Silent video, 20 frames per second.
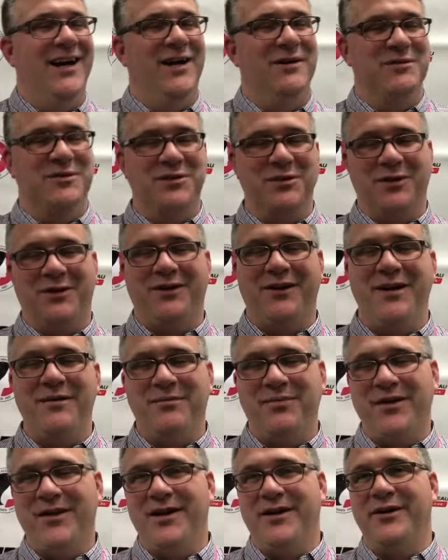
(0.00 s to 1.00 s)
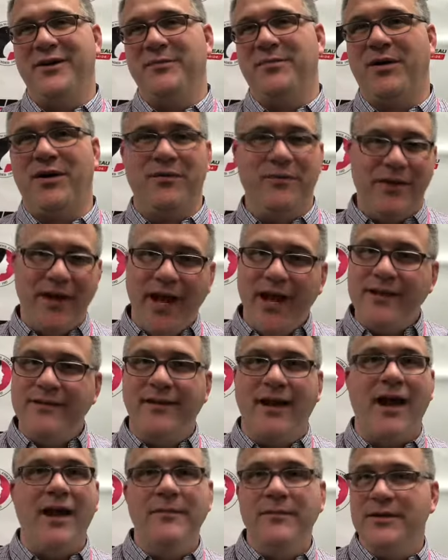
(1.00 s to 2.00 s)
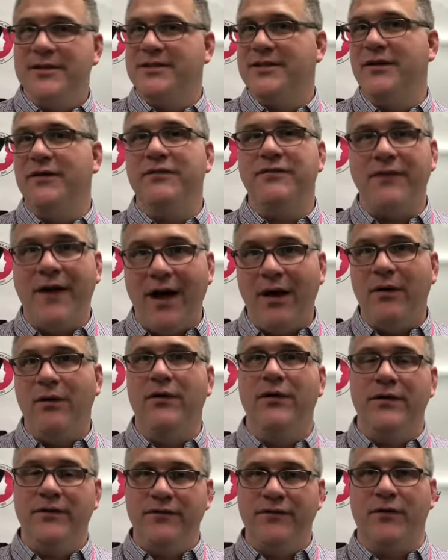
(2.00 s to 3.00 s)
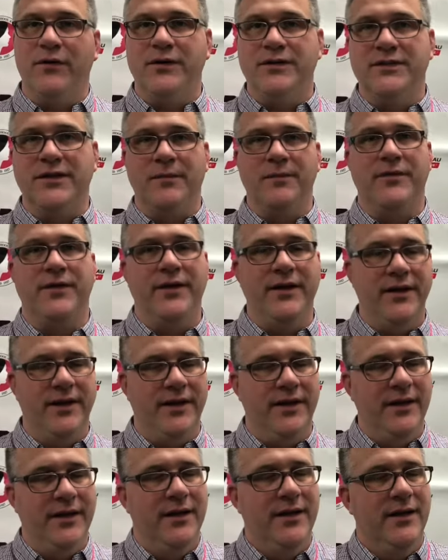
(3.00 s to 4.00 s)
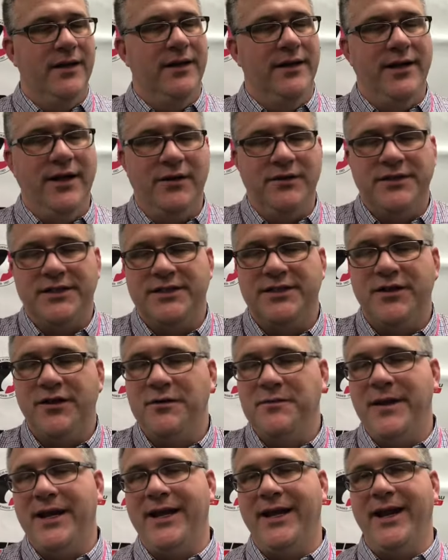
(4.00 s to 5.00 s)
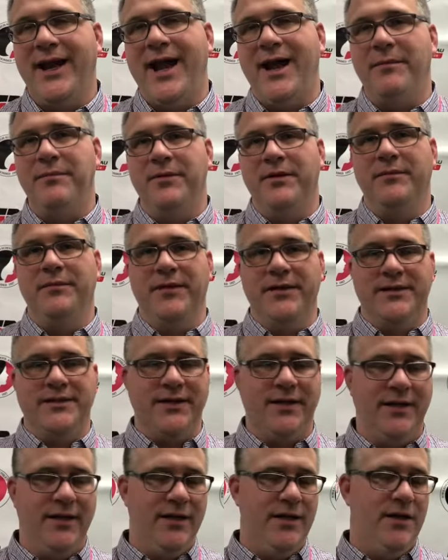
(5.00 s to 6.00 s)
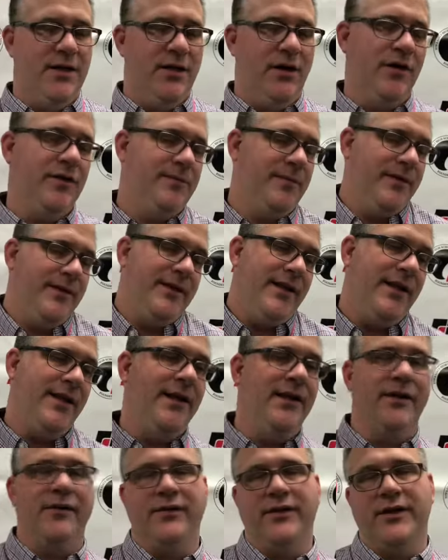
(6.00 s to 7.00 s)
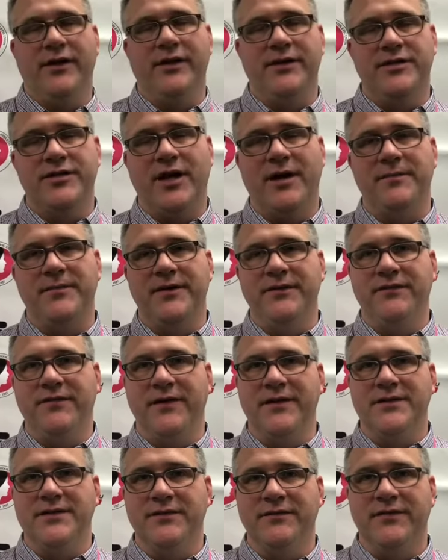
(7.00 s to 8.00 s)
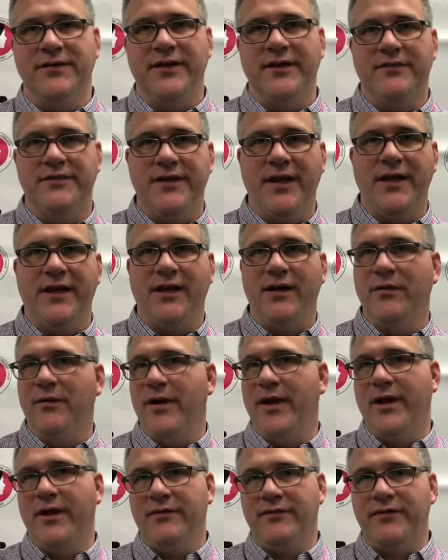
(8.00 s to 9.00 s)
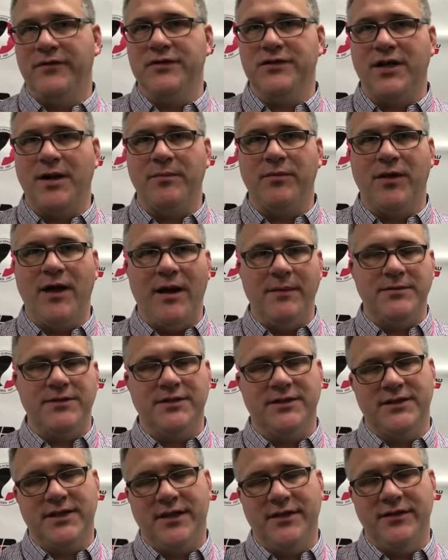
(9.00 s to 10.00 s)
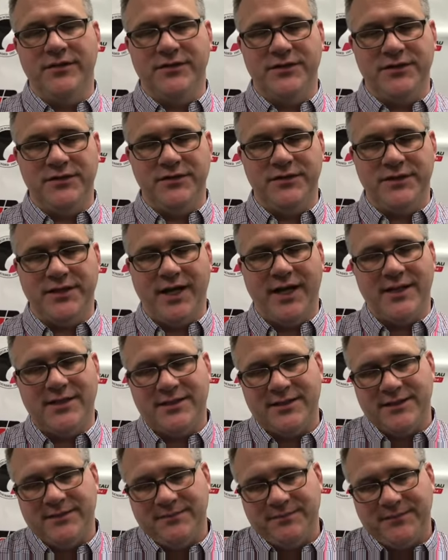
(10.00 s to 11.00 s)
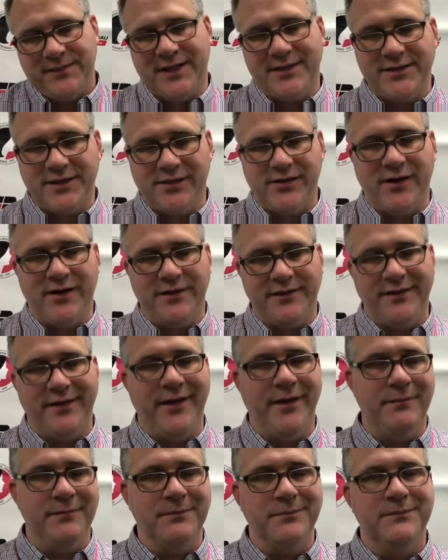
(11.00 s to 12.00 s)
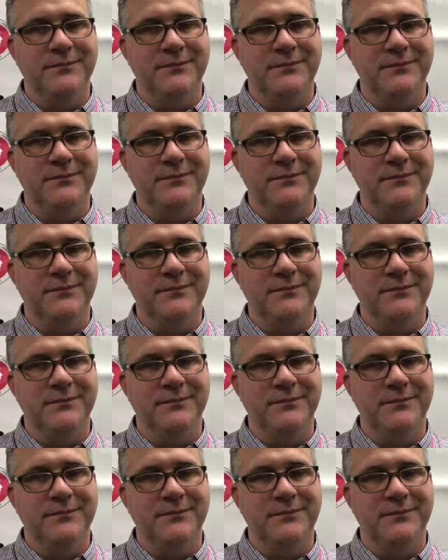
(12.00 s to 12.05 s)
So a great play on her part. We had time to still foul and force something, and you know, just couldn't make it happen. But ultimately, they did a really good job defensively of taking away our first couple options on those two sets, and that's a credit to them.